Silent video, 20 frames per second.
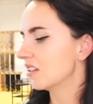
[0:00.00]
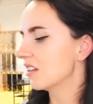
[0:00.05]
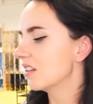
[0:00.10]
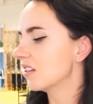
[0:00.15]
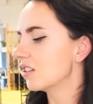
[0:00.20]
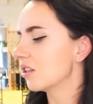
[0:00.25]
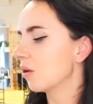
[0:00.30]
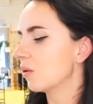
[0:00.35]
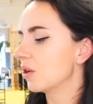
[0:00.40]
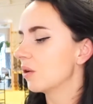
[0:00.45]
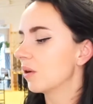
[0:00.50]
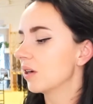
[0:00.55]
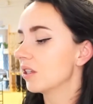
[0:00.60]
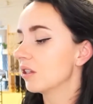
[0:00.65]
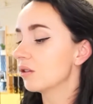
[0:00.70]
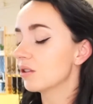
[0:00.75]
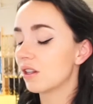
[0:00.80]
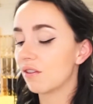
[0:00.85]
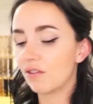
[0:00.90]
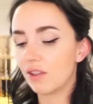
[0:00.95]
So we want to
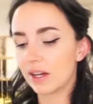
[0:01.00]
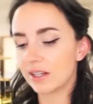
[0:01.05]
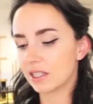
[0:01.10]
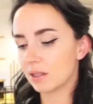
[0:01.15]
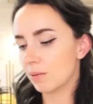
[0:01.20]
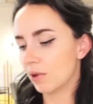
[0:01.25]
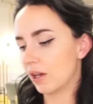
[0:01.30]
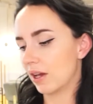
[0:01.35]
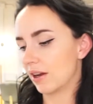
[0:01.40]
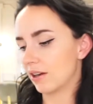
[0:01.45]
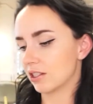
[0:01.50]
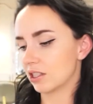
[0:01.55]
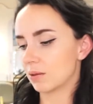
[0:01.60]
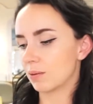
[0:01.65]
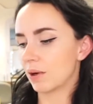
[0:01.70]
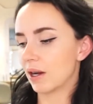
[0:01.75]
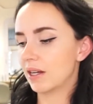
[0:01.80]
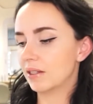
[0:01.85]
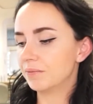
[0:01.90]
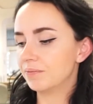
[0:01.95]
use a flexible
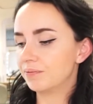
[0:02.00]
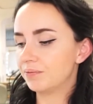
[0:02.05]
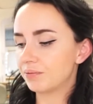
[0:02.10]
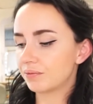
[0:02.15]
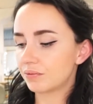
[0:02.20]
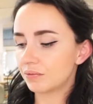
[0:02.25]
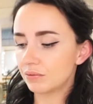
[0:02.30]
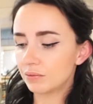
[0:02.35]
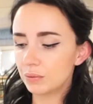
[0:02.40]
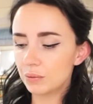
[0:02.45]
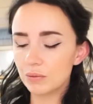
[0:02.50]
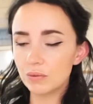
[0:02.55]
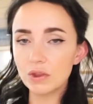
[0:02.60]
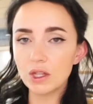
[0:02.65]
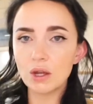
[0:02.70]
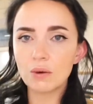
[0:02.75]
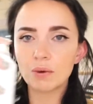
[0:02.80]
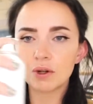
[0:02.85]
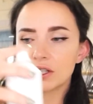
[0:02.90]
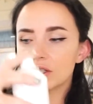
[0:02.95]
hairspray.
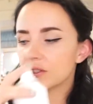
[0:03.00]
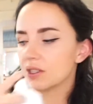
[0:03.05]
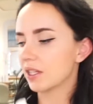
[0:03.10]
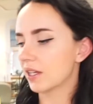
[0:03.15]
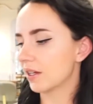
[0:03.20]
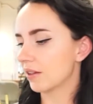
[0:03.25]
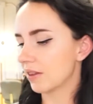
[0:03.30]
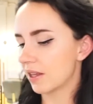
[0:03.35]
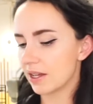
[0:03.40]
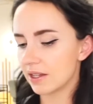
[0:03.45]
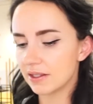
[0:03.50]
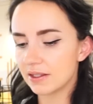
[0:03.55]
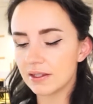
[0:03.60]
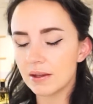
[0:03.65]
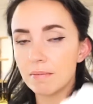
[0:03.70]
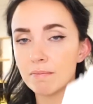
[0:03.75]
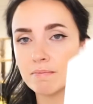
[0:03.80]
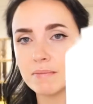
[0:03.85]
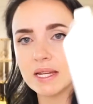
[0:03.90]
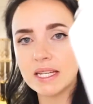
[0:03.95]
We're using
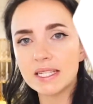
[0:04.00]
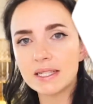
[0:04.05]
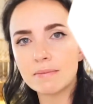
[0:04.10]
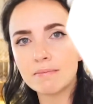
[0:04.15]
this Miss